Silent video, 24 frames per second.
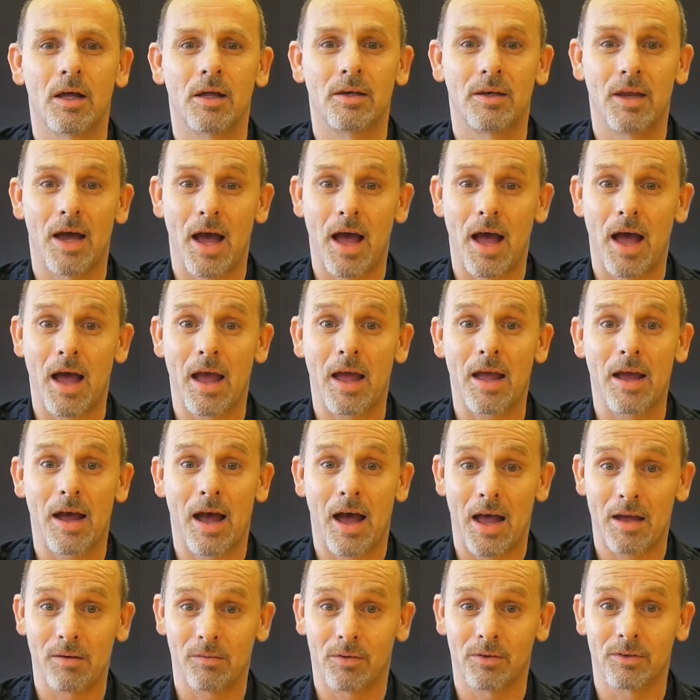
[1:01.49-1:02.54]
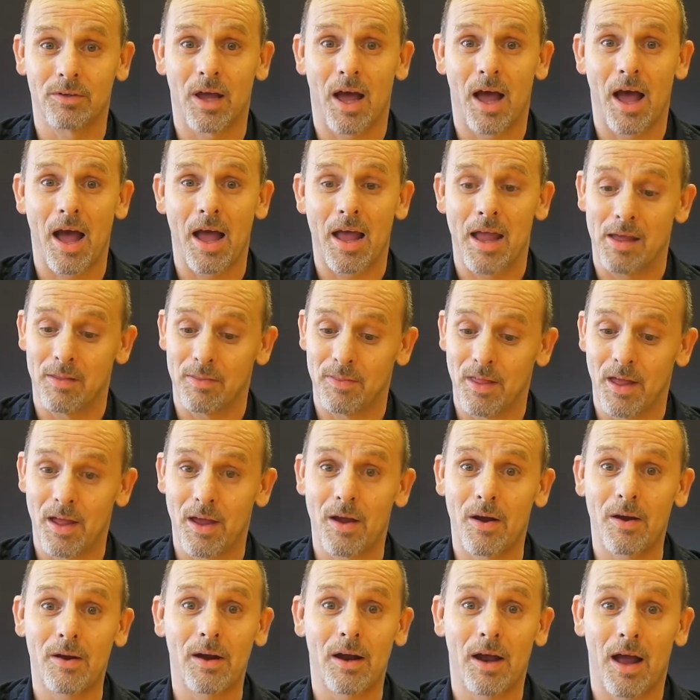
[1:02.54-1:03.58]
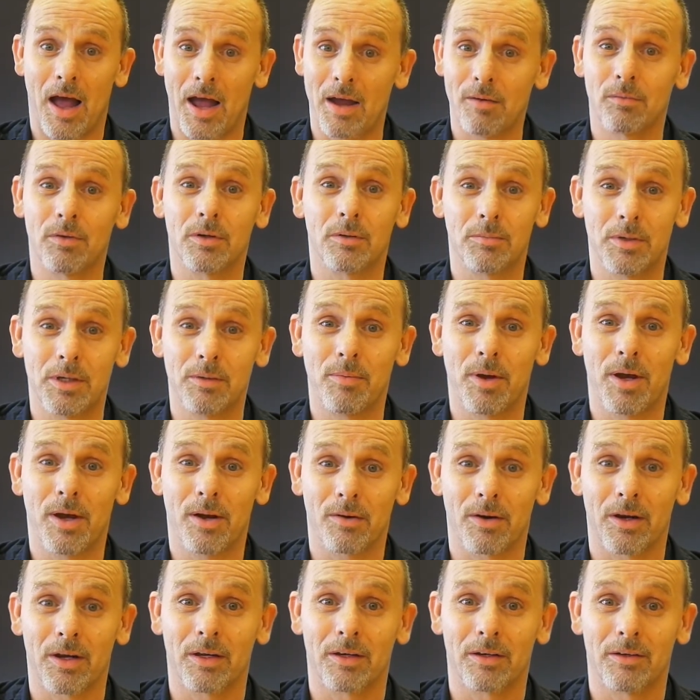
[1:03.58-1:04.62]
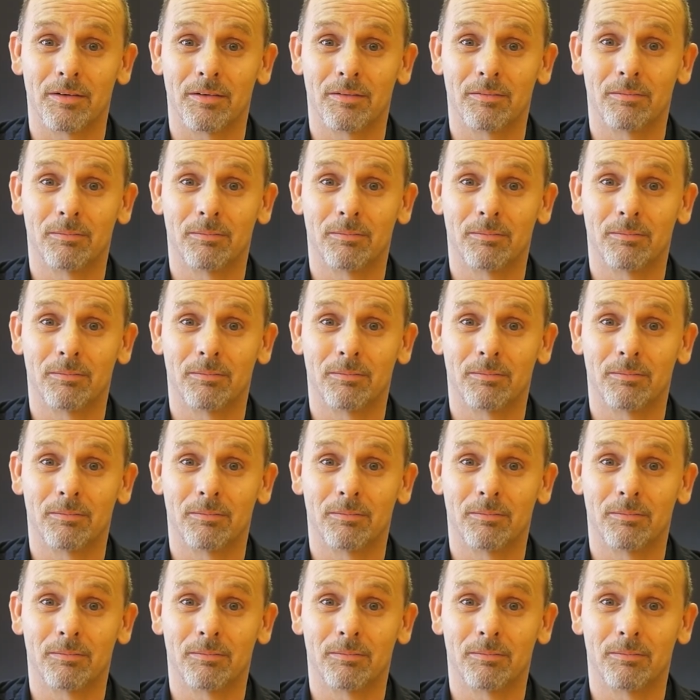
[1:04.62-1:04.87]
die, I will die, and there I will be buried."